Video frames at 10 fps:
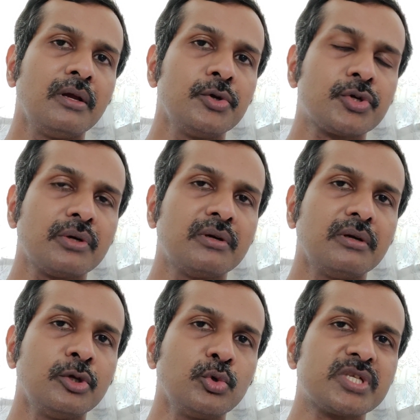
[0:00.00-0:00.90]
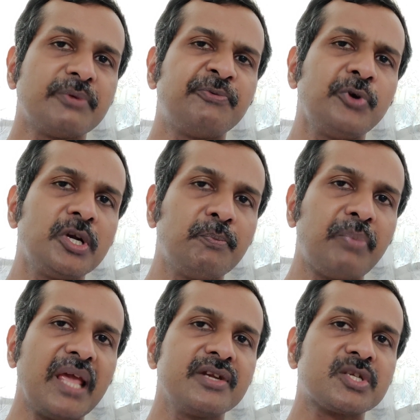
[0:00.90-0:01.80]
You should use the
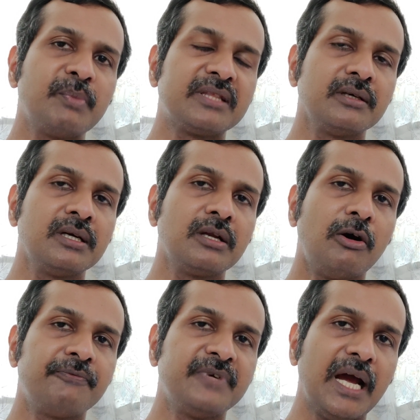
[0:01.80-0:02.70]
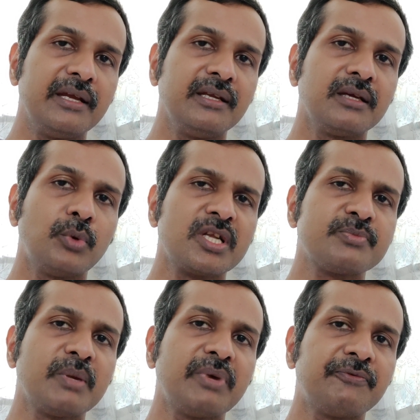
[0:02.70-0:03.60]
food plate method of dining. What
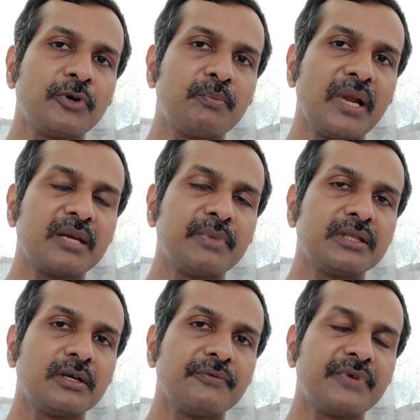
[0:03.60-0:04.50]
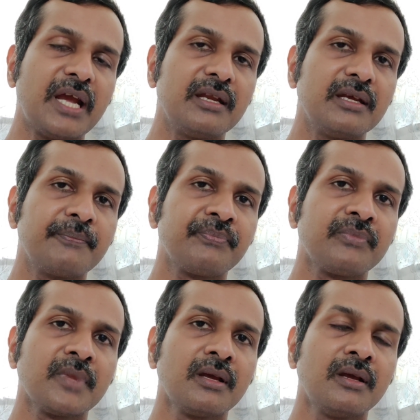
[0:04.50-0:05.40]
is meant by food plate method of dining?
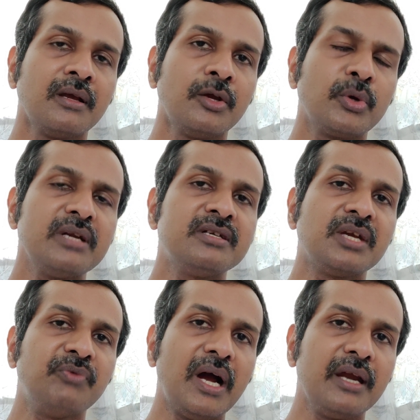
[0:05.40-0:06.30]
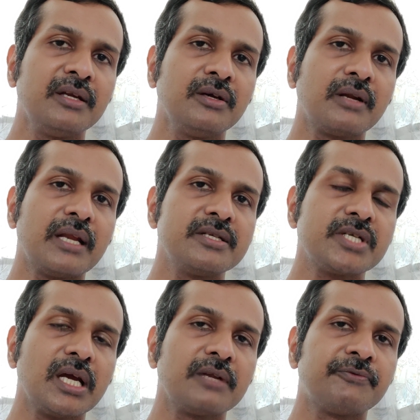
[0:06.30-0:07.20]
You can divide your
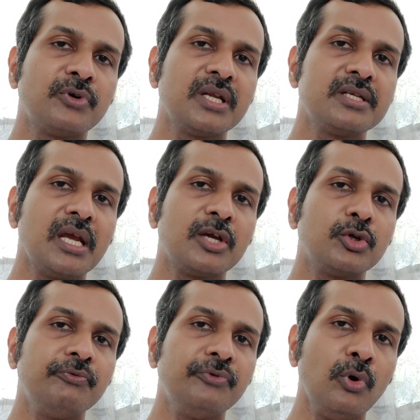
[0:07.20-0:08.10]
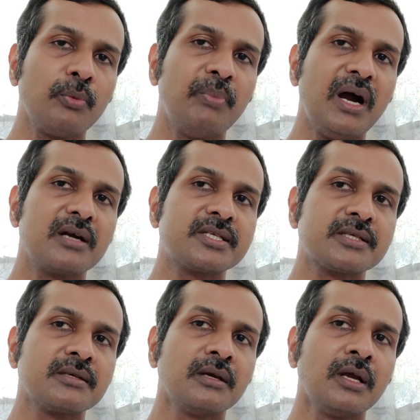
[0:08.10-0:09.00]
entire food intake into 4
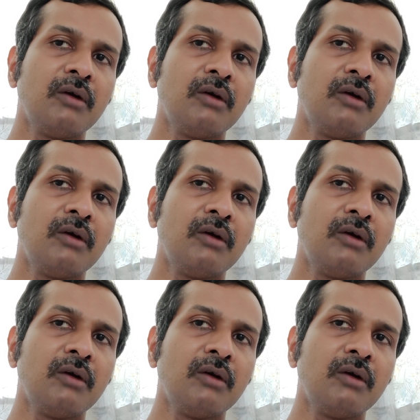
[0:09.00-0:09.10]
parts.